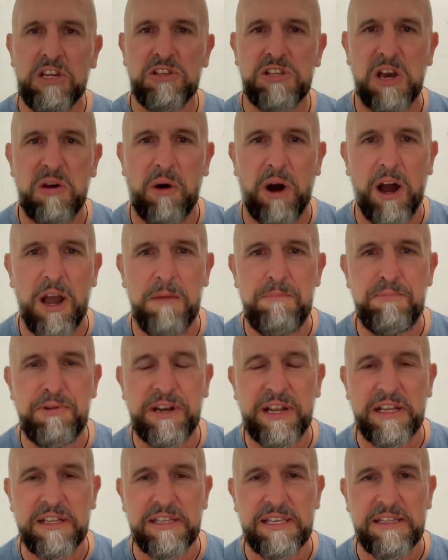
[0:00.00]
So I
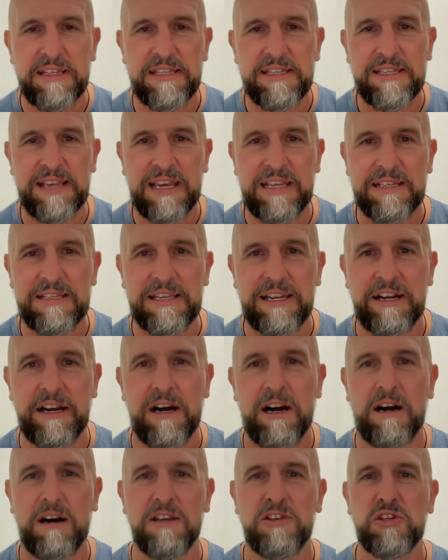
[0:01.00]
predicted Saints in a
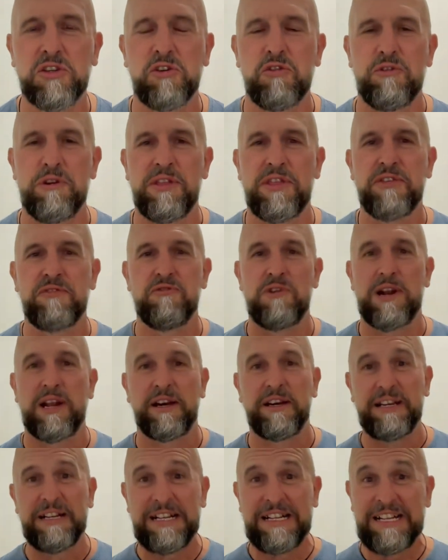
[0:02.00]
high-scoring
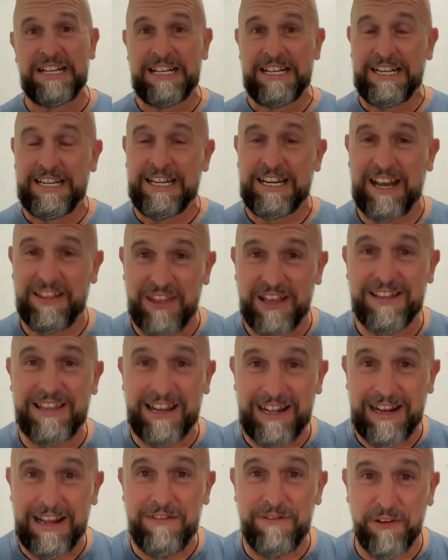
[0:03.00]
thriller. And they
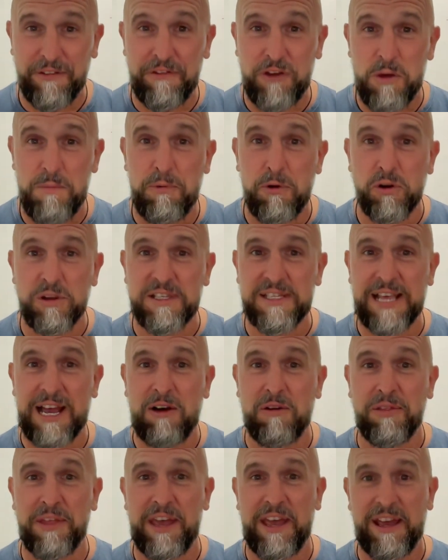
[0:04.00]
did leave a few points
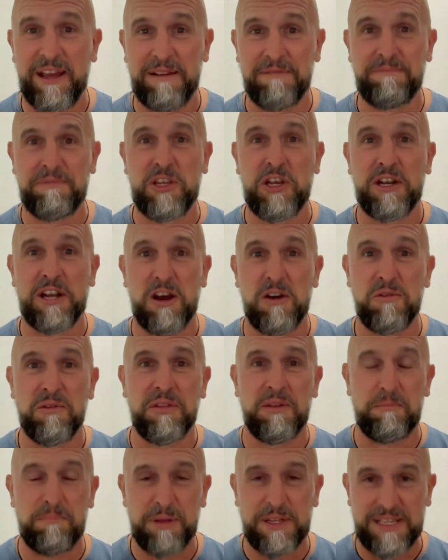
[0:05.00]
out there, you know,
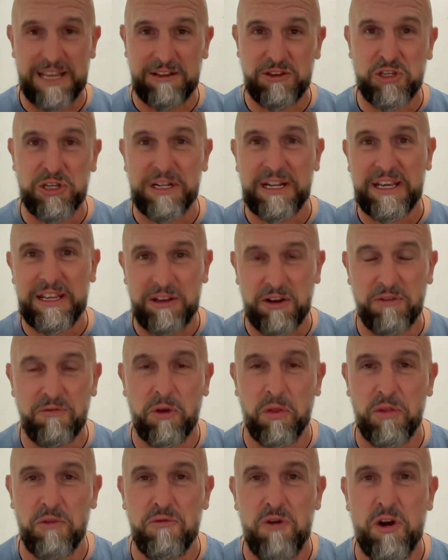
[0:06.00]
potentially
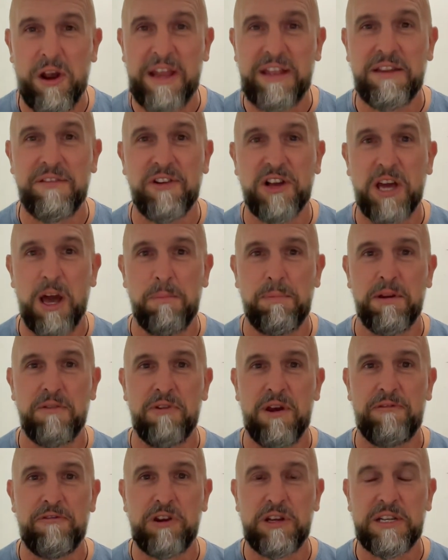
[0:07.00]
on the wrong end of a couple of
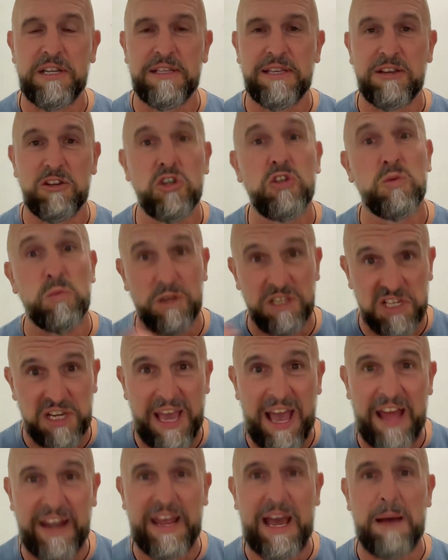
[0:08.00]
refereeing decisions, which
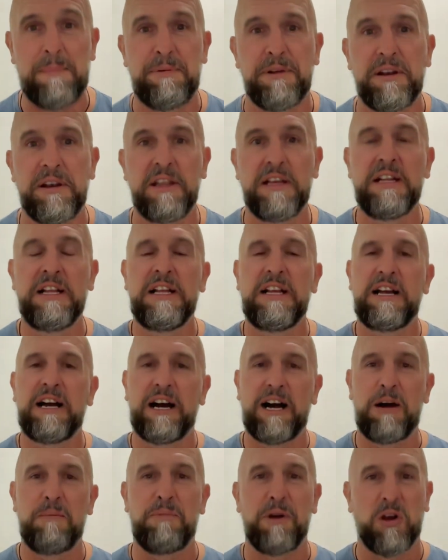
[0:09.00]
can happen.
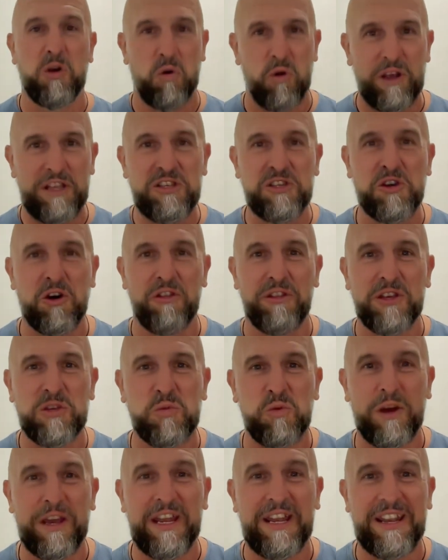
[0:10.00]
But Quinn's got
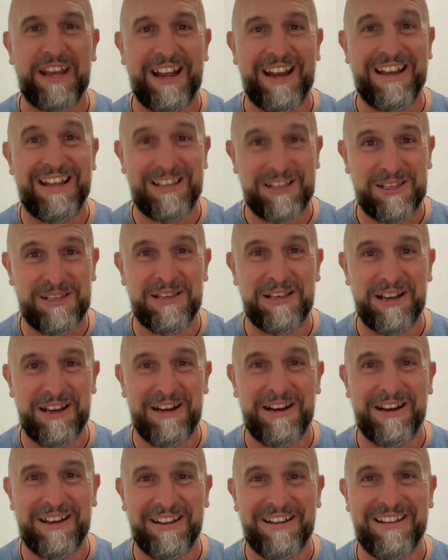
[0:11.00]
this win and
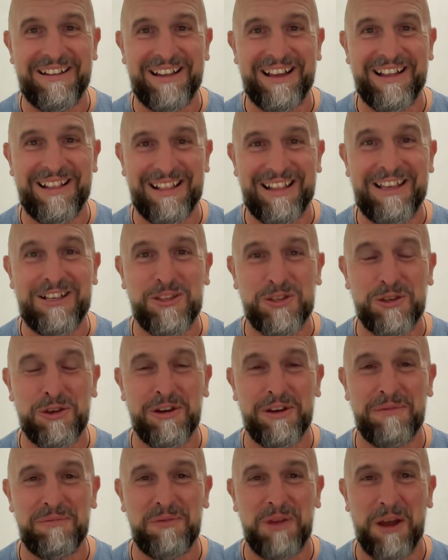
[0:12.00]
that leads
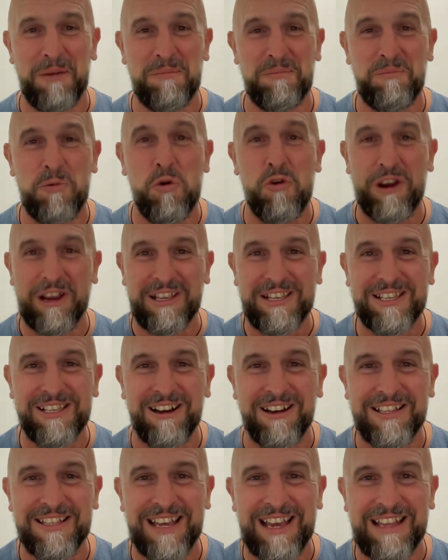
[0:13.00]
to a more
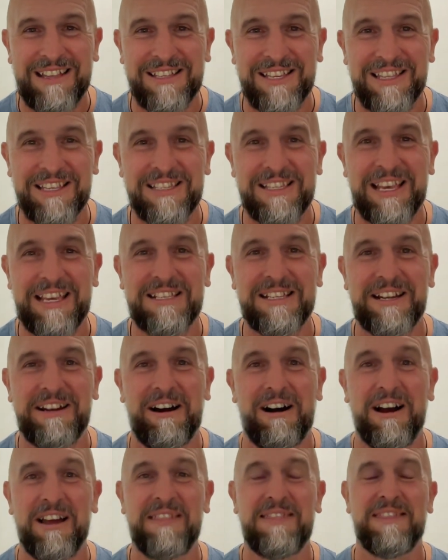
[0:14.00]
exciting end to the season,
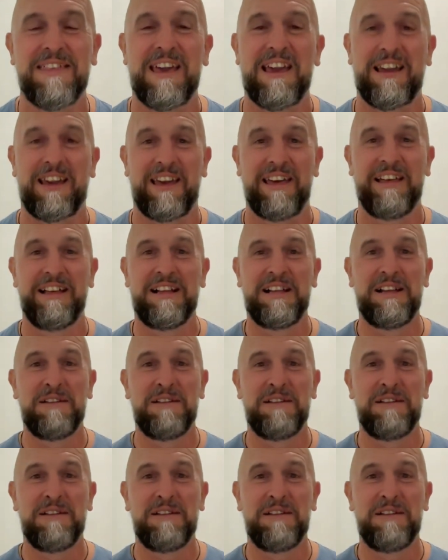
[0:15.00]
I think.